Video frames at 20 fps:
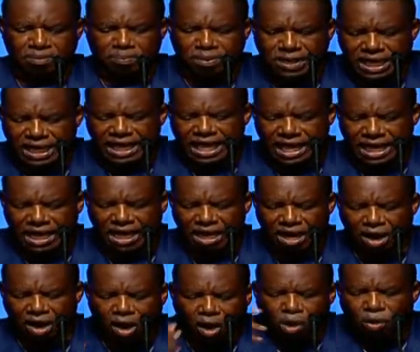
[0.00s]

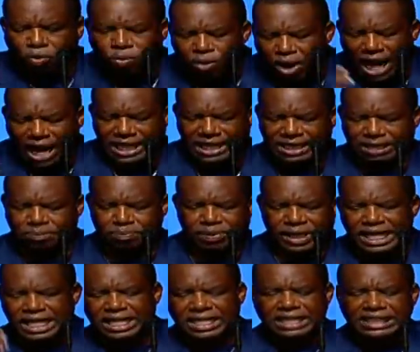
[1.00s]
Be all right.
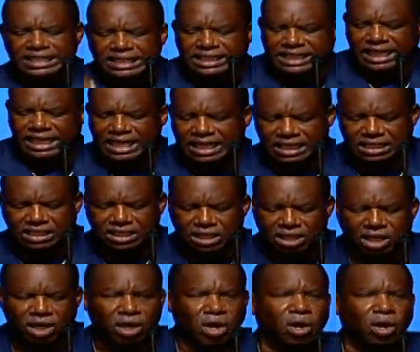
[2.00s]
Be content